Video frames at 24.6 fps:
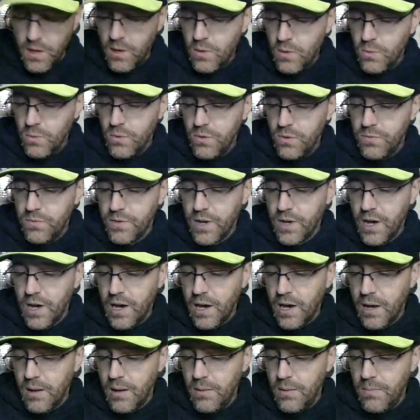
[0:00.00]
We've
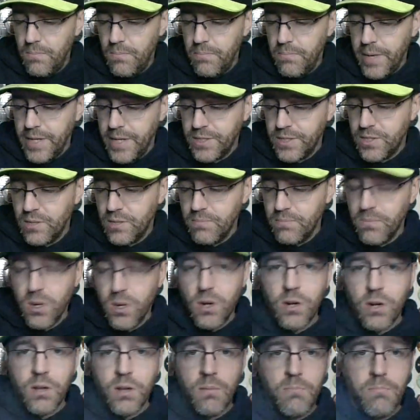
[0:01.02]
got Mason
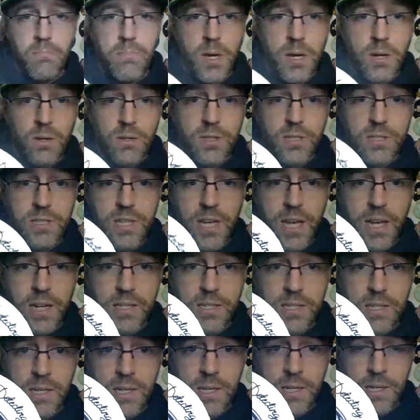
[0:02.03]
Merck, metal
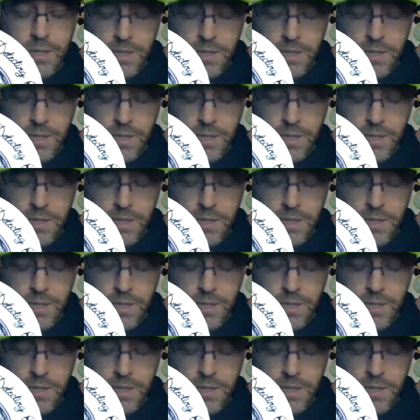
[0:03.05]
detecting.